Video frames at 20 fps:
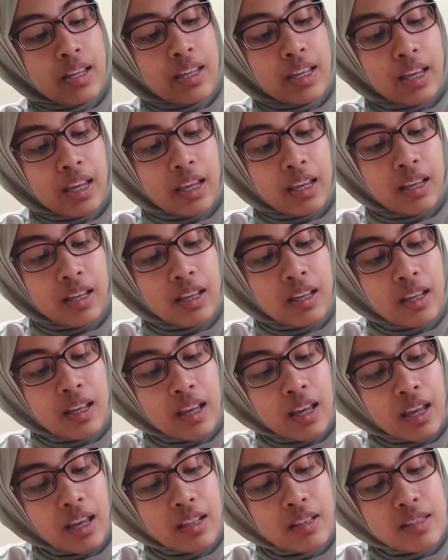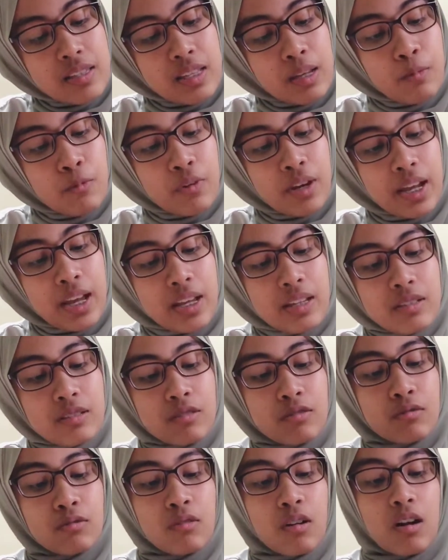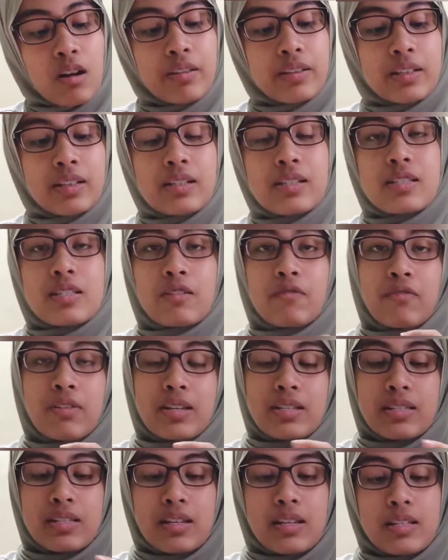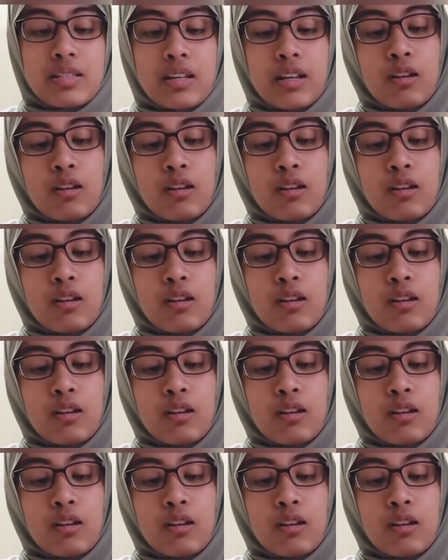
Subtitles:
Okay, and same way as to all the surfaces,